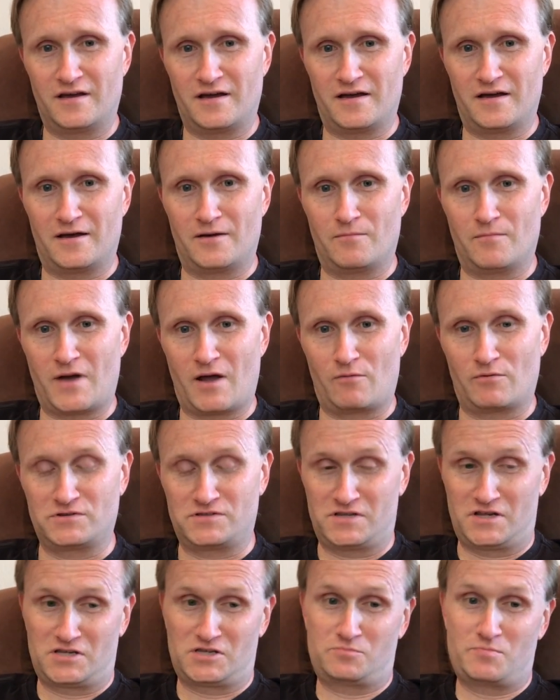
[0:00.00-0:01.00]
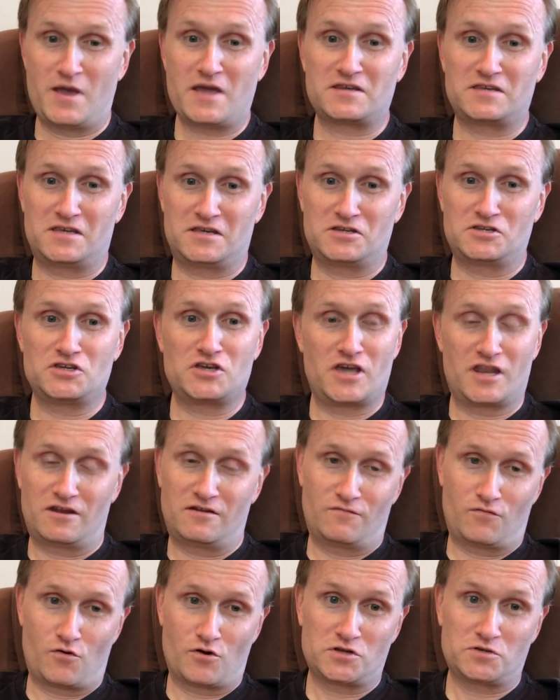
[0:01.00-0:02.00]
um, i wasn't expecting to get a
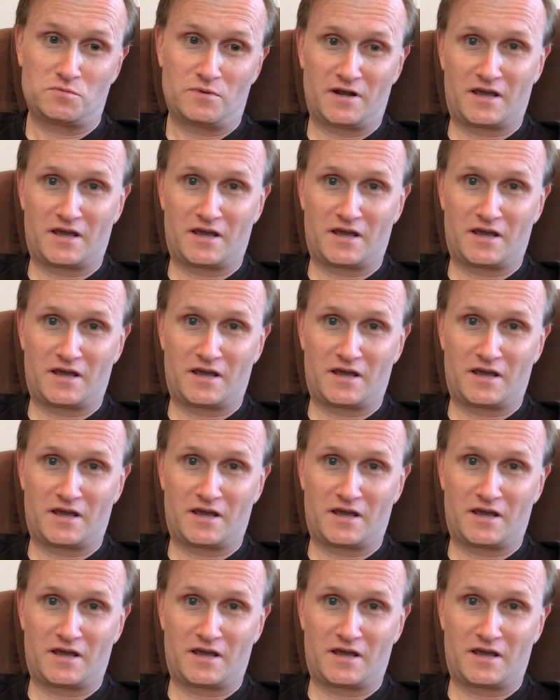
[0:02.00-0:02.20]
divorce